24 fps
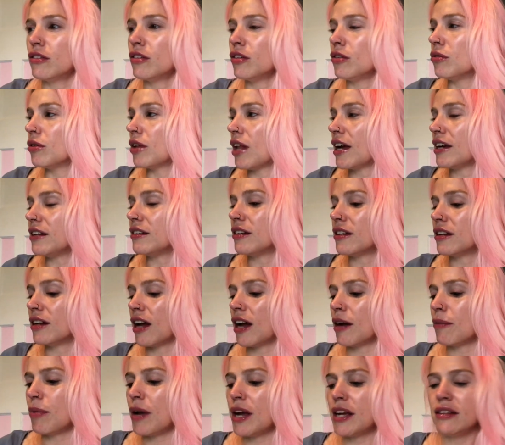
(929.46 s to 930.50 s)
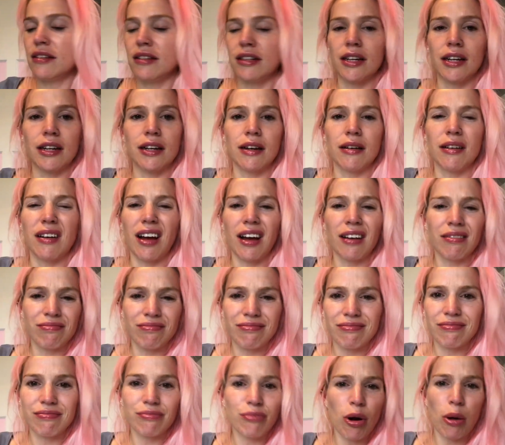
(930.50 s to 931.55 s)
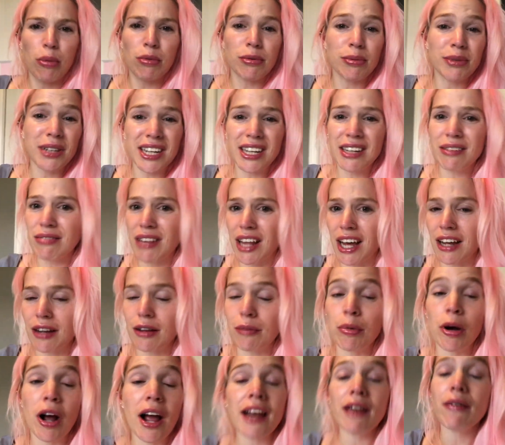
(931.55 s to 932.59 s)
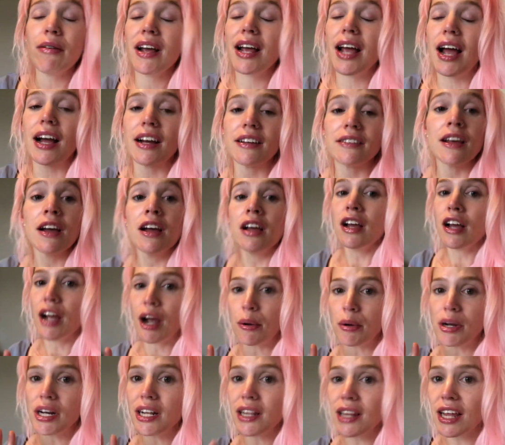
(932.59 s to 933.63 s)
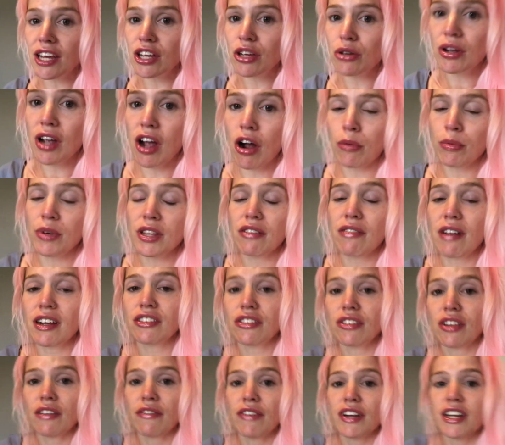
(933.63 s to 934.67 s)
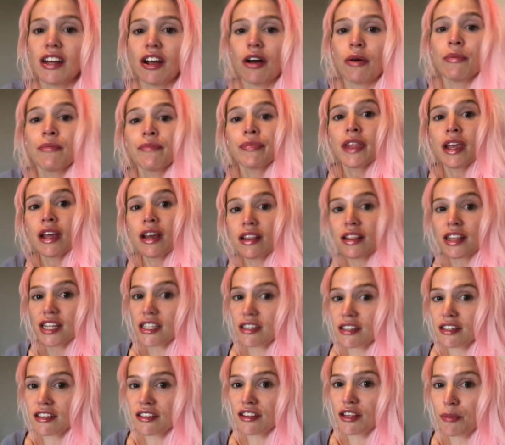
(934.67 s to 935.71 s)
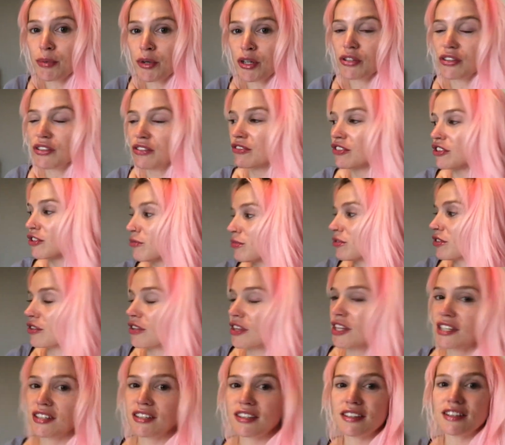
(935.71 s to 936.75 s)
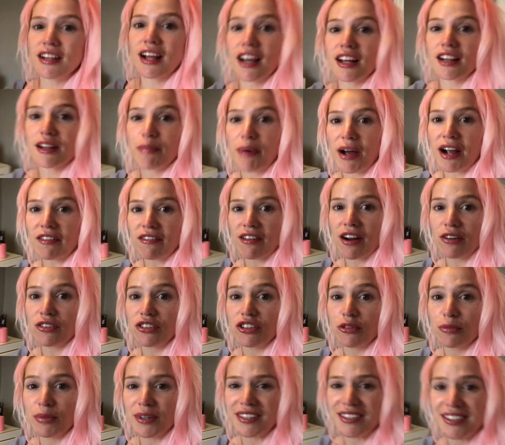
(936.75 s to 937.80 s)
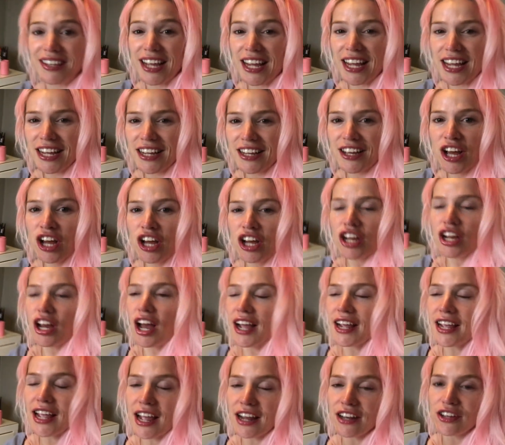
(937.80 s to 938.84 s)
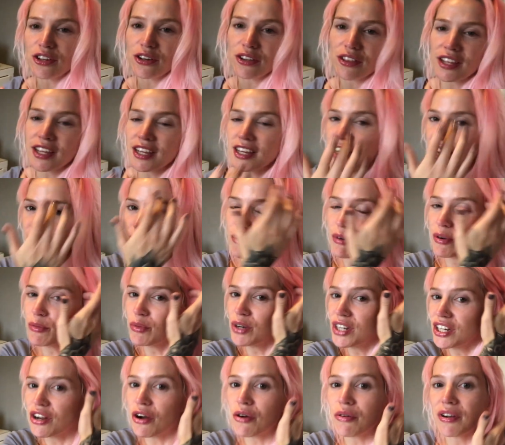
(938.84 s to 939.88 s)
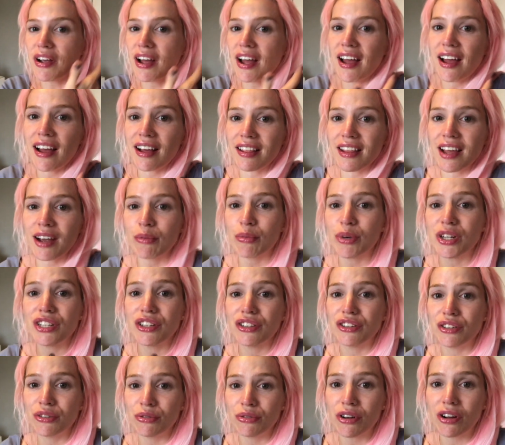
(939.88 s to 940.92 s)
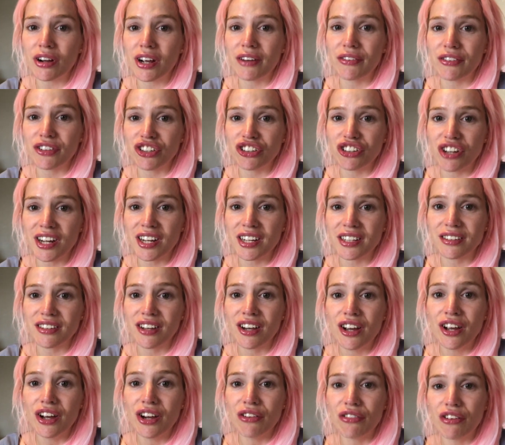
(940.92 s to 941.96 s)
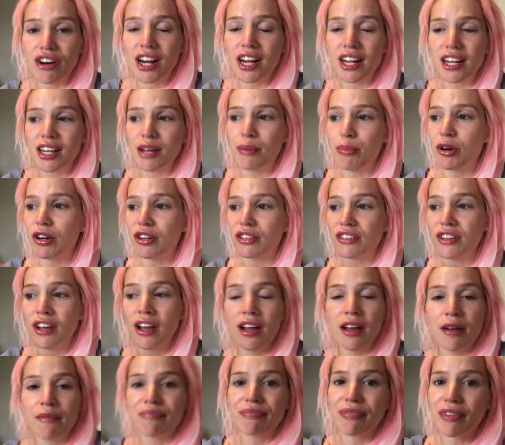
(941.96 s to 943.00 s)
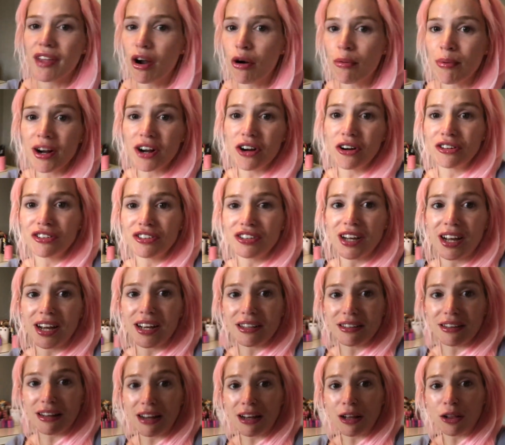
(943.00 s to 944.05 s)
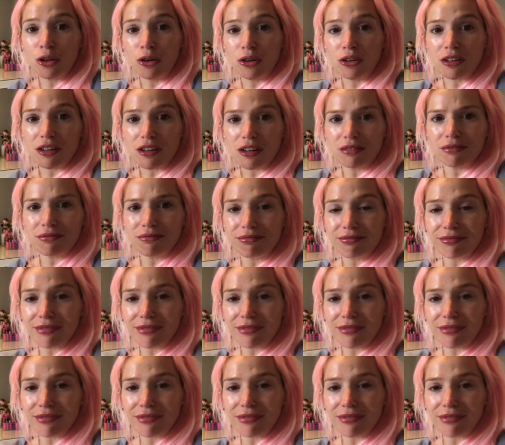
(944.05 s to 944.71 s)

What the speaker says: late at night painting? Probably, like, but anyway, guys, I'm gonna let you go on with the rest of the video. This is the beauty room, so this is like the background you'll be seeing. Again, you're thinking, Anwen, we don't care, like, we do not give a shit, really. But oh my gosh, guys, like, look,